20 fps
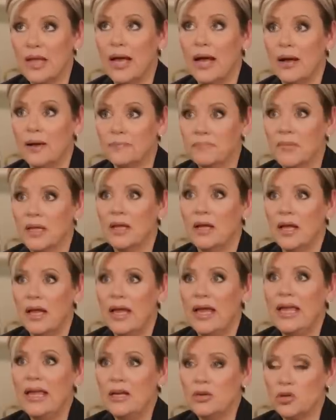Yeah.
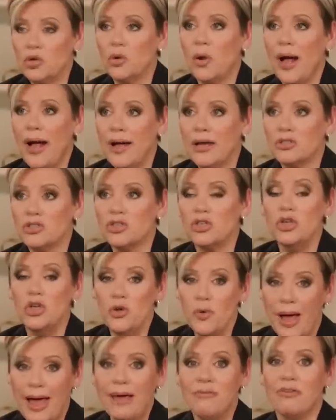In Christ,
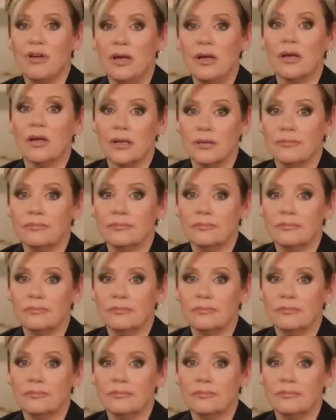you have healing.